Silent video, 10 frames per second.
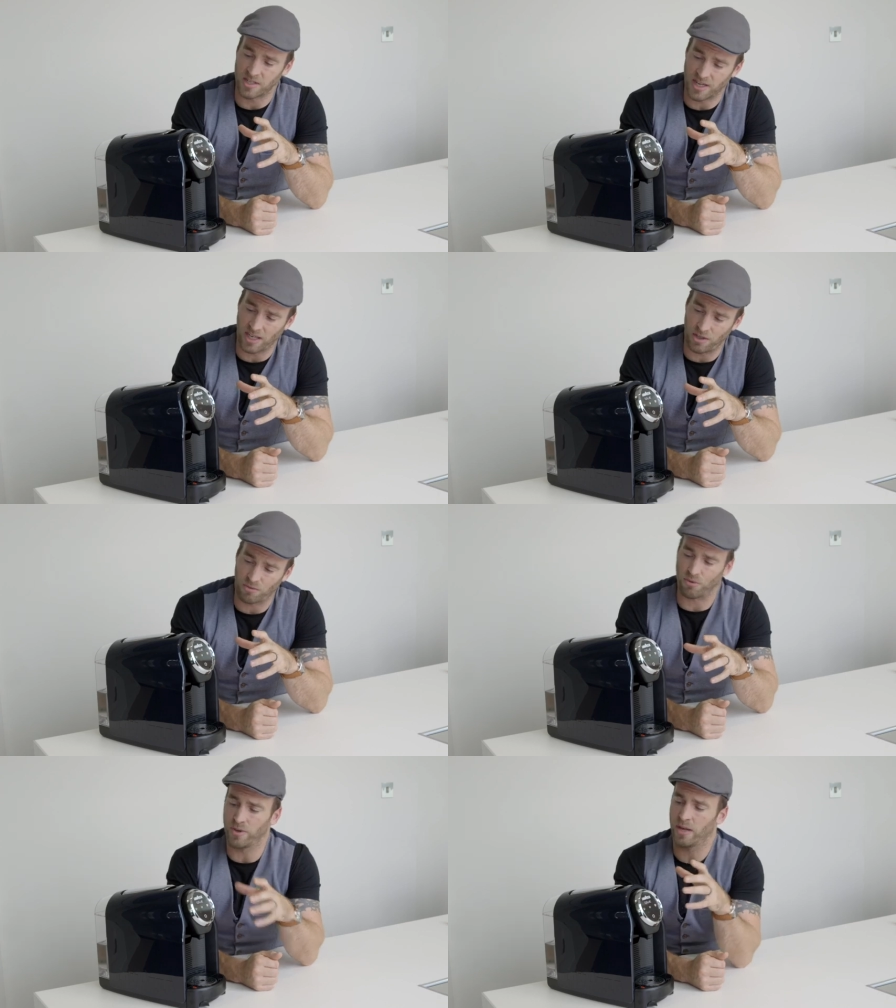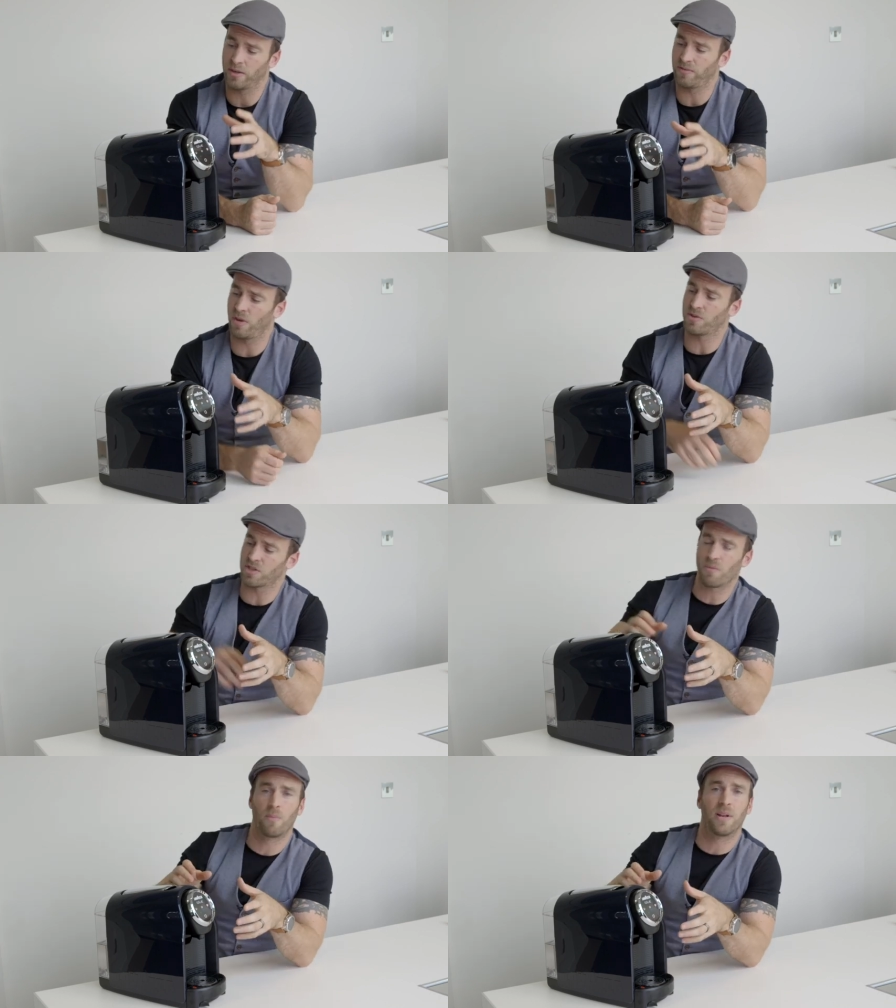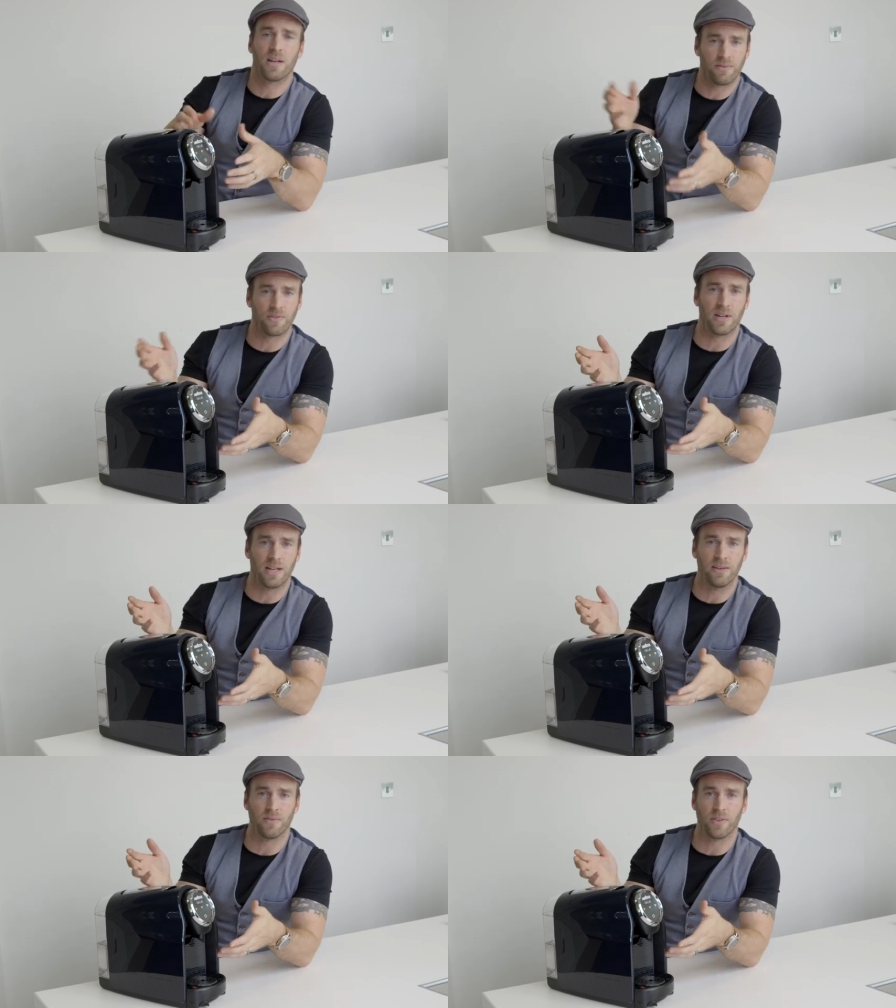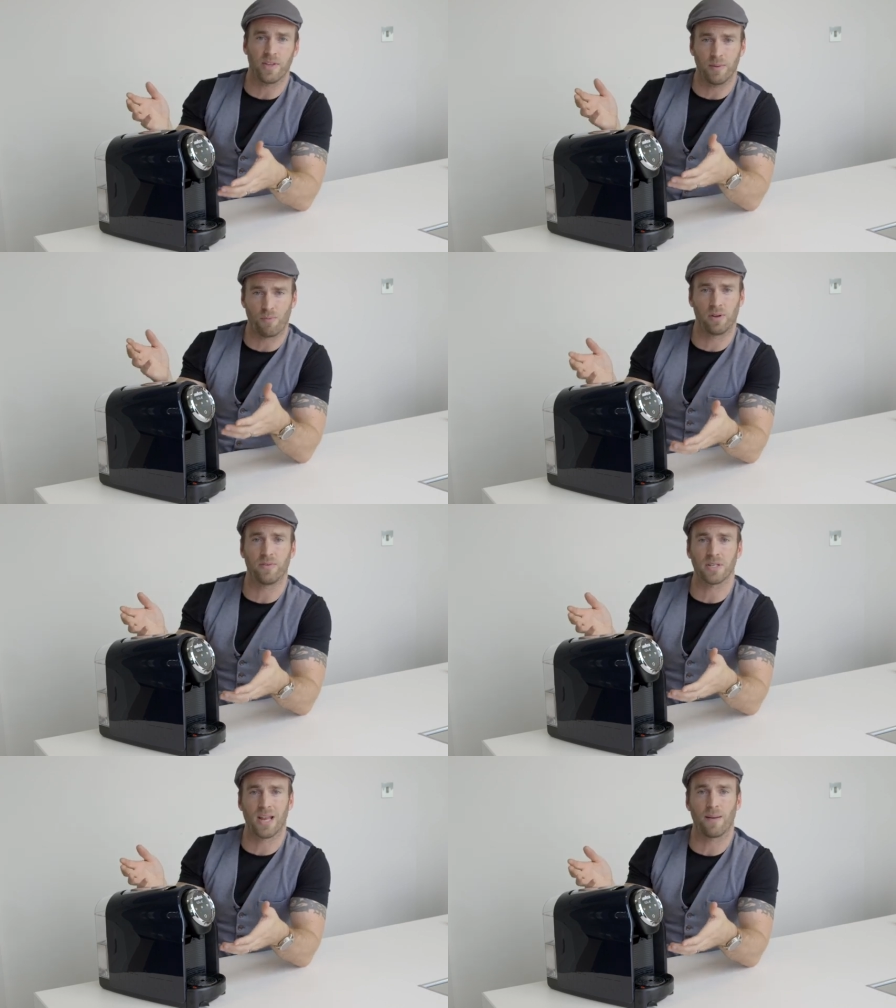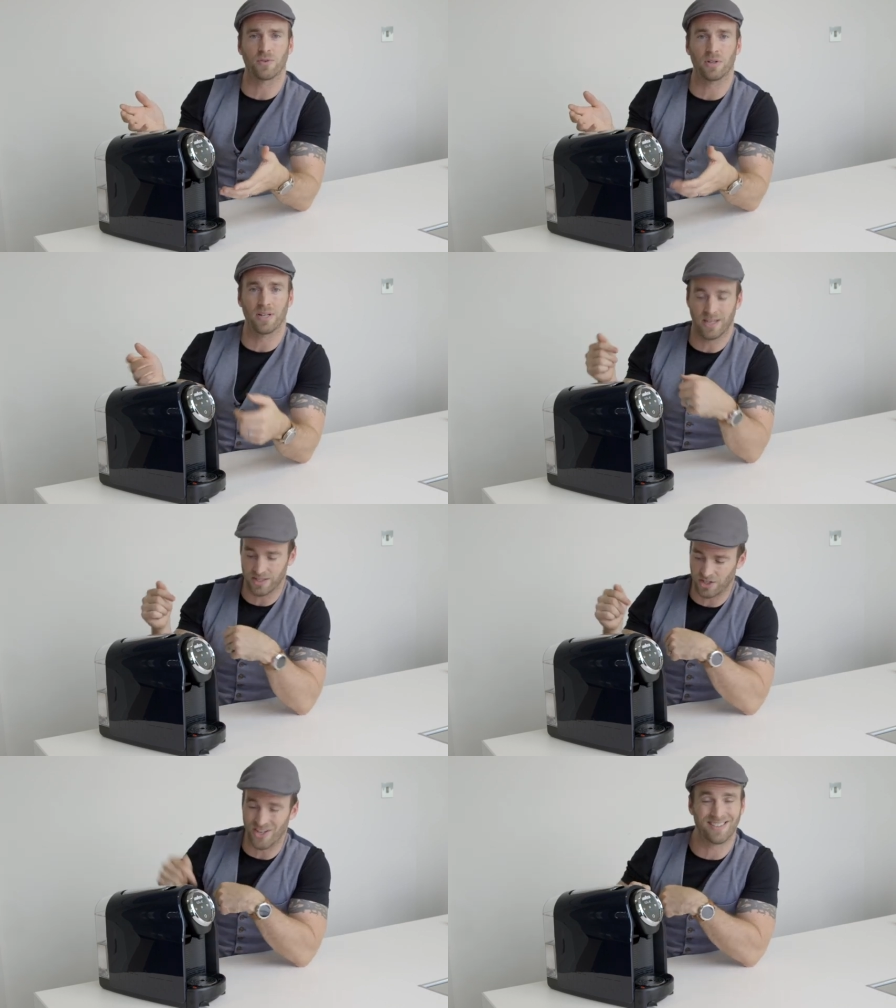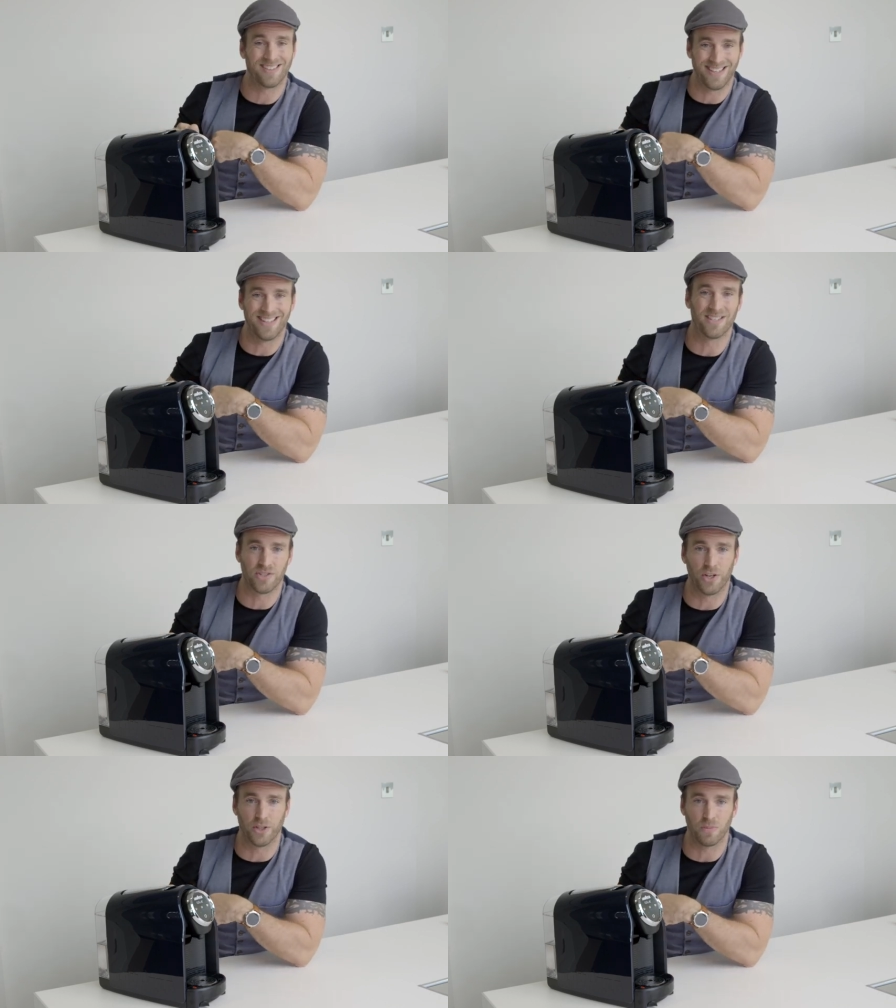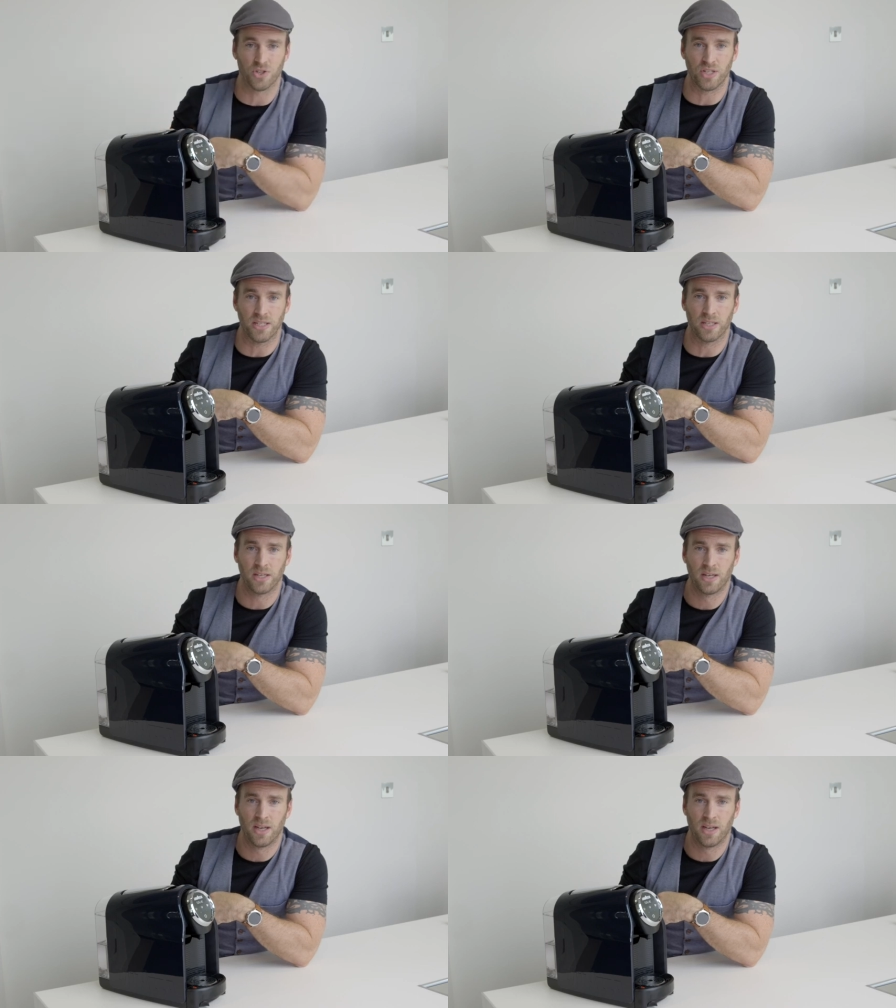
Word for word: to take you through. Now, you've noticed that when we lift the lever, the previous capsule is ejected inside the machine.